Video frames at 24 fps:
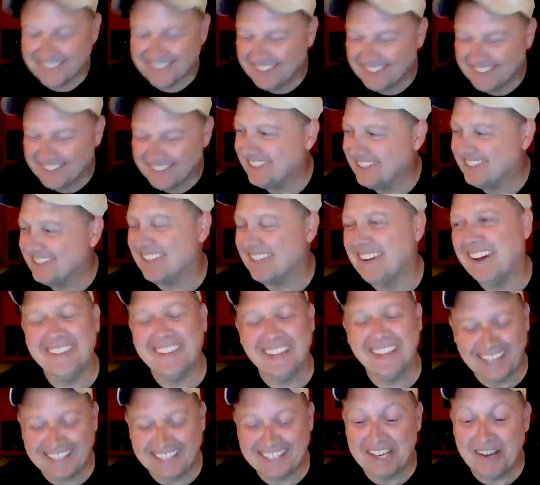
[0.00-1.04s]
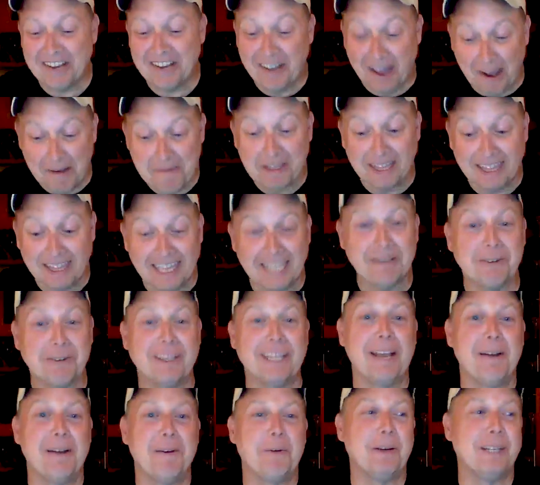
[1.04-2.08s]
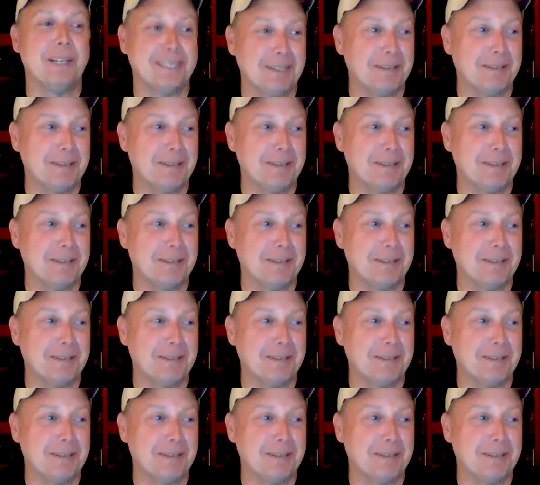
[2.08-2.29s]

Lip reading: right. So I'm like, so I mean, literally,